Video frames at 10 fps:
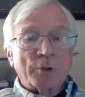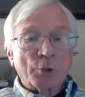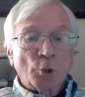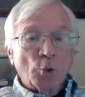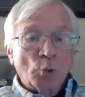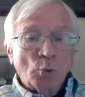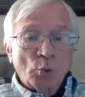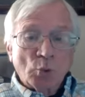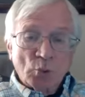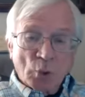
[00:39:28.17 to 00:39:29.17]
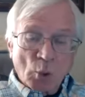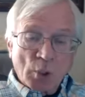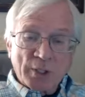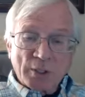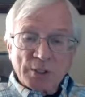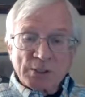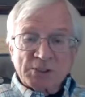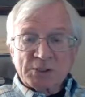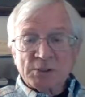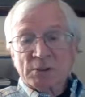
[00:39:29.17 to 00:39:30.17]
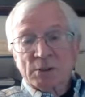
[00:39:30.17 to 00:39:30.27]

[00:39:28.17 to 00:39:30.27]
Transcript: new lawyers